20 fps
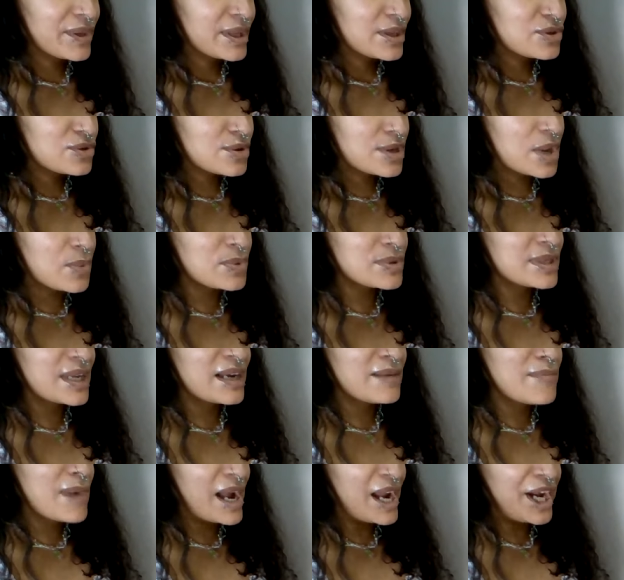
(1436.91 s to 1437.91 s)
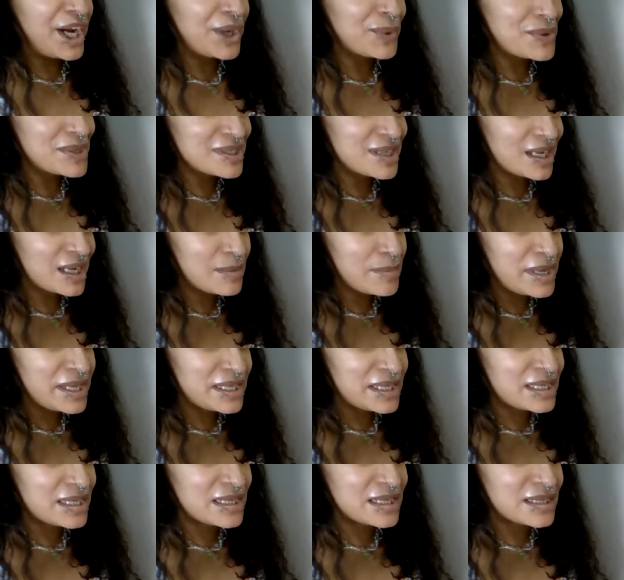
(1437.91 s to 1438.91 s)
So it was like my hair was going to be
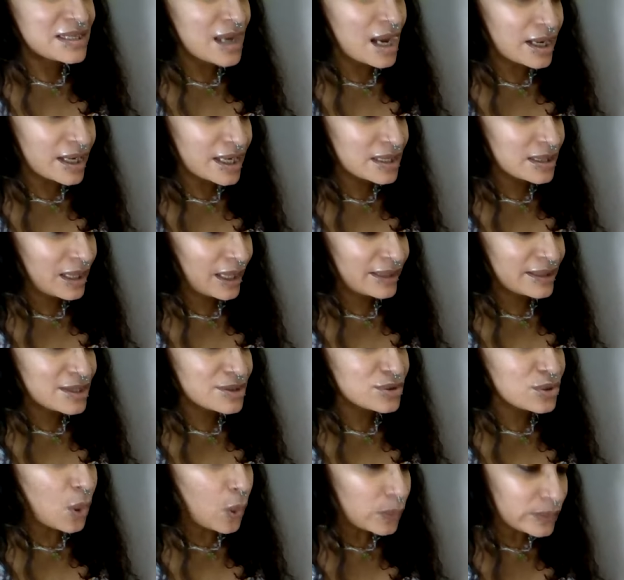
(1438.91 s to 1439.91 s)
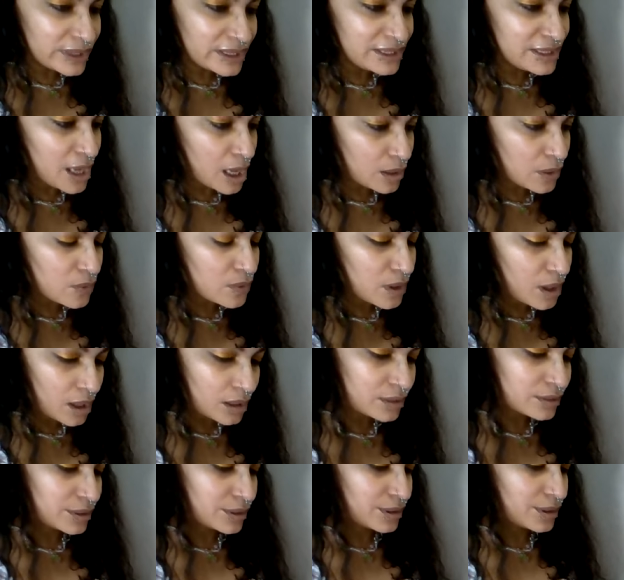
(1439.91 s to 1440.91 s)
stuck in, like, this golden yellow
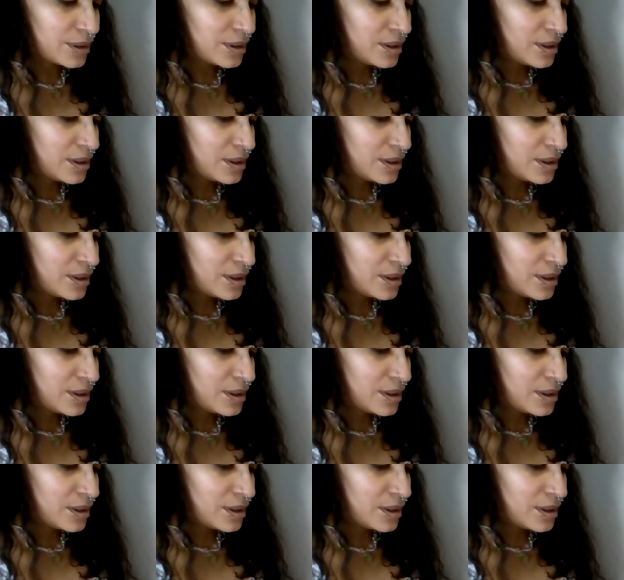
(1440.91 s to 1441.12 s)
color.